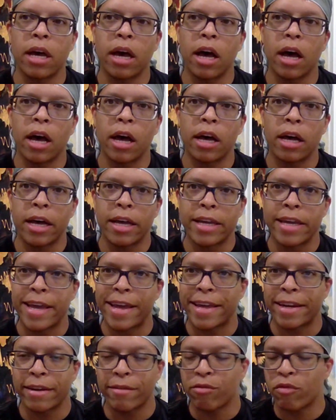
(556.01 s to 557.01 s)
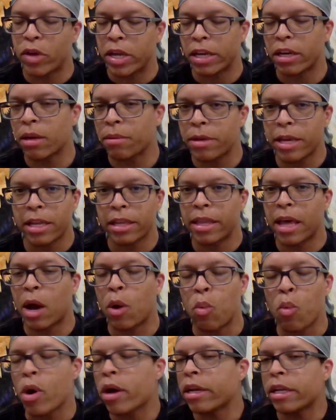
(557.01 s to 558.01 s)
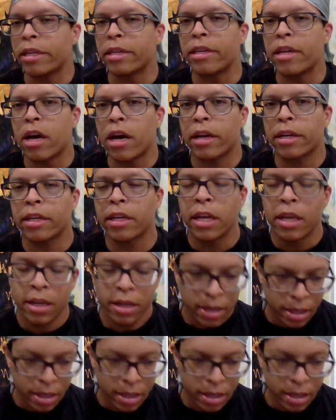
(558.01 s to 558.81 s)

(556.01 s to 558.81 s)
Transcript: again, if we end up getting that one and done